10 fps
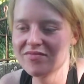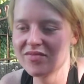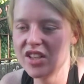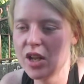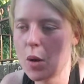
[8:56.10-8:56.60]

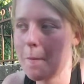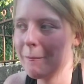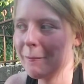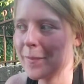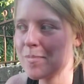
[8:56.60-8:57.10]
you know,
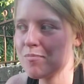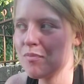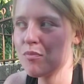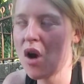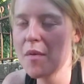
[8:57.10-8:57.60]

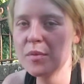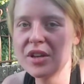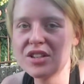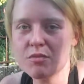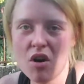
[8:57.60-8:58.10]
probably
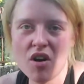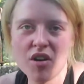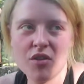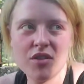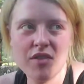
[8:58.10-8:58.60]

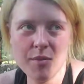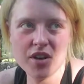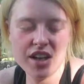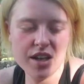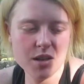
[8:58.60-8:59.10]
tomorrow, I'm
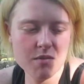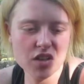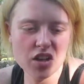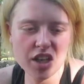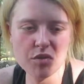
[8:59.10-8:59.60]
going to end up
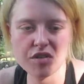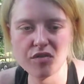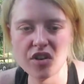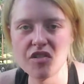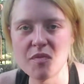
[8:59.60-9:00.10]
vlogging with a
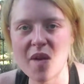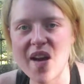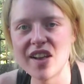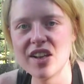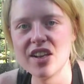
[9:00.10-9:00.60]
friend of
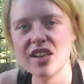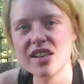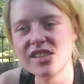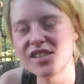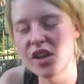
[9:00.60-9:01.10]
mine,
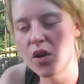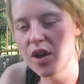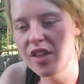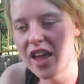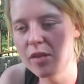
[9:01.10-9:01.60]
so
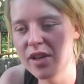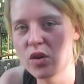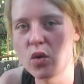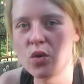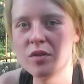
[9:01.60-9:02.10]
that'll be
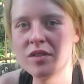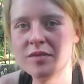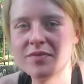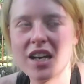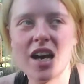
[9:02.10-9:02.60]
cool.
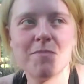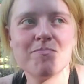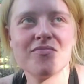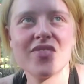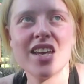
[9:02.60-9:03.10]

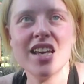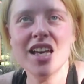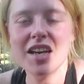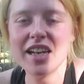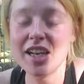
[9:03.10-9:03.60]

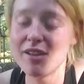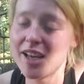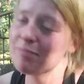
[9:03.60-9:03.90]
Anyway,